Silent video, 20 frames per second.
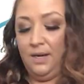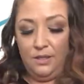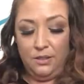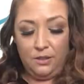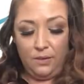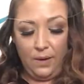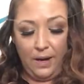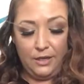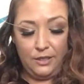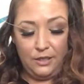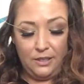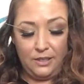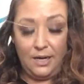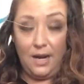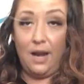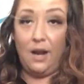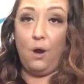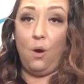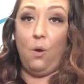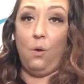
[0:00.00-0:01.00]
So I just
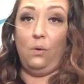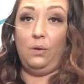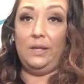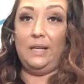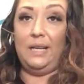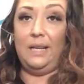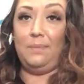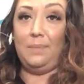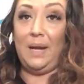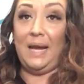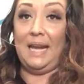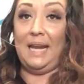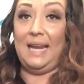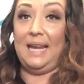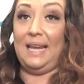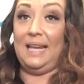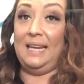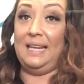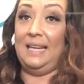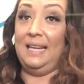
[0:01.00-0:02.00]
kind of hold it in my
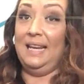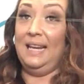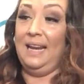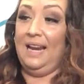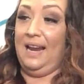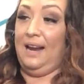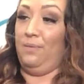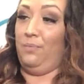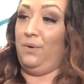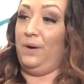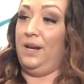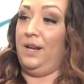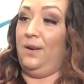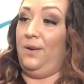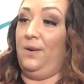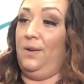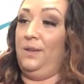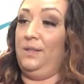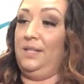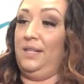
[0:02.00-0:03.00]
hand and bring it
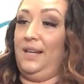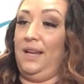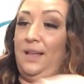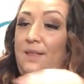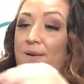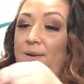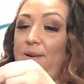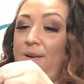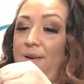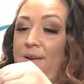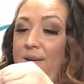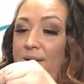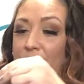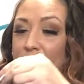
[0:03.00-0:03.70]
all together.